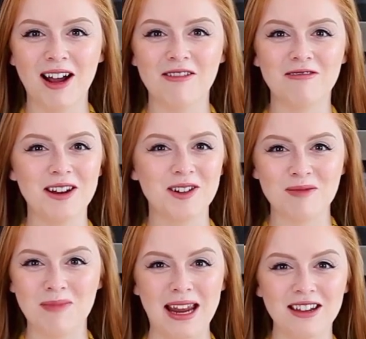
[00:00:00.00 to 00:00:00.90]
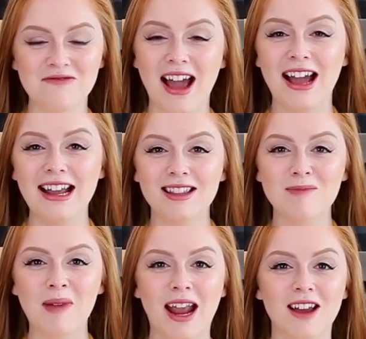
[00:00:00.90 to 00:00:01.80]
that rendered bacon fat in
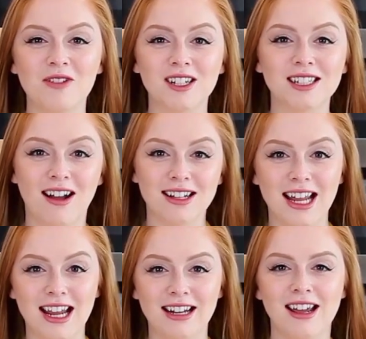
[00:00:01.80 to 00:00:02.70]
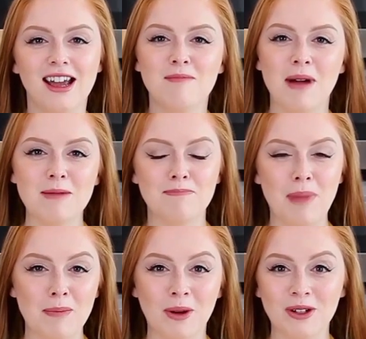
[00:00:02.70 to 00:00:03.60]
the pan for sauteing my
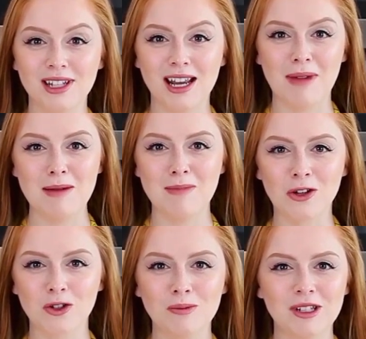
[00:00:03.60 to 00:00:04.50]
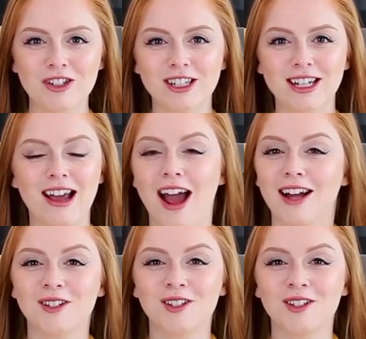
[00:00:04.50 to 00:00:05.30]
peppers and my mushrooms. It's just going to add